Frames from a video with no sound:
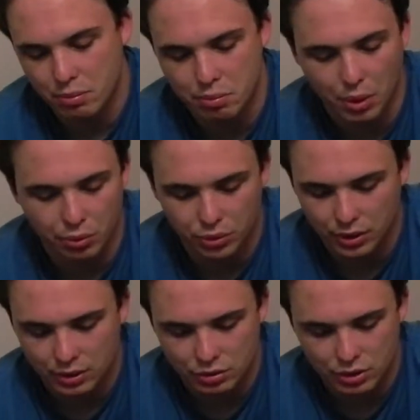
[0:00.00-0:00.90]

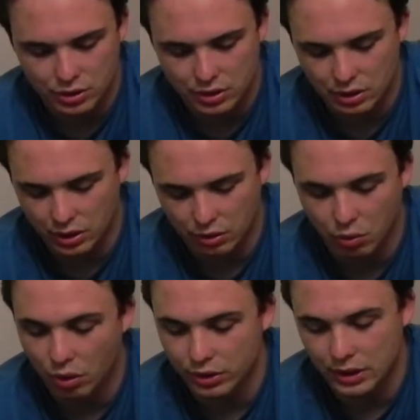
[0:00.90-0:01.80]
Both just the
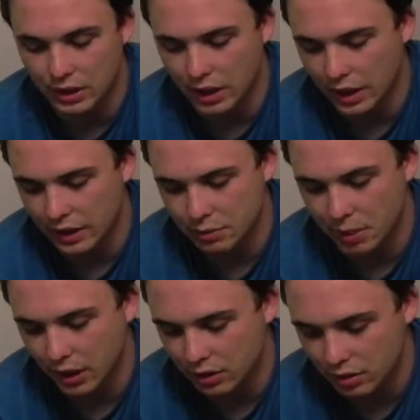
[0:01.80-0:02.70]
quality that I
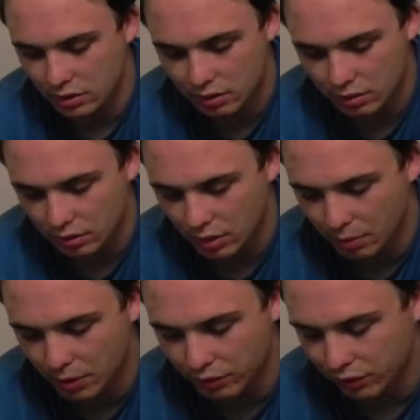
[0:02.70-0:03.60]
expect
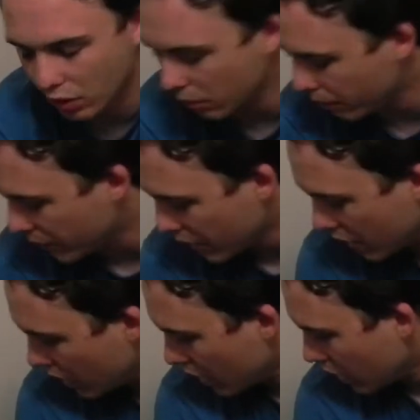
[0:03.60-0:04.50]
coming from
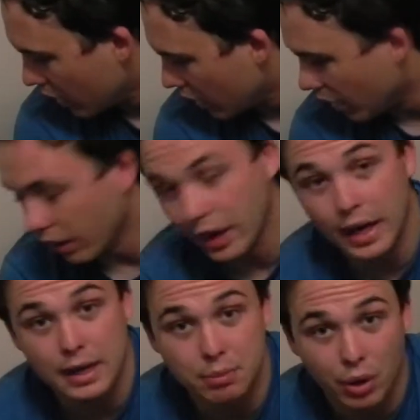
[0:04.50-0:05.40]

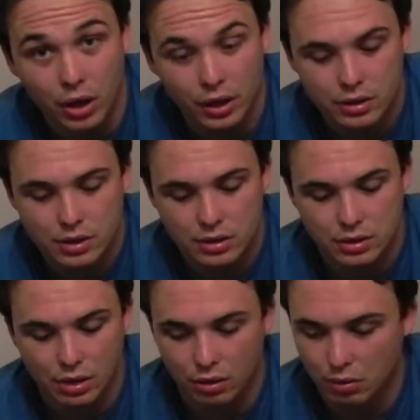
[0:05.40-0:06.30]
any products.
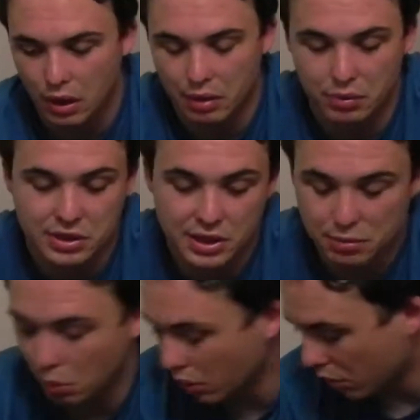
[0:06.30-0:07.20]
So I wasn't
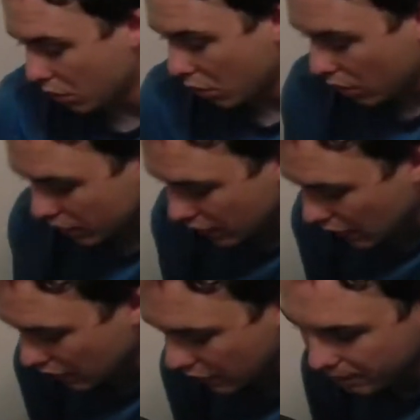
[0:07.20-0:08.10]
disappointed with the quality and
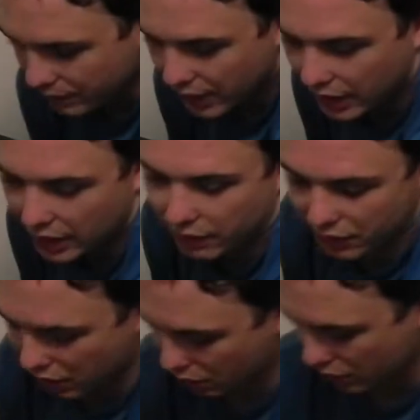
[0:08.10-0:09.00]
anything, and
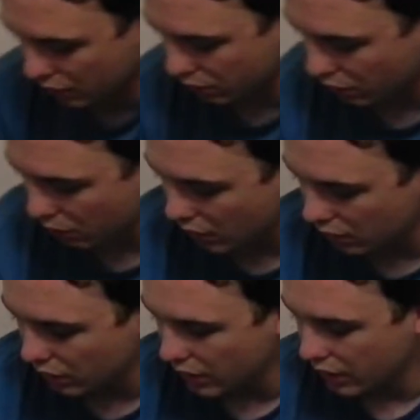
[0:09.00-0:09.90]
everything worked out really well.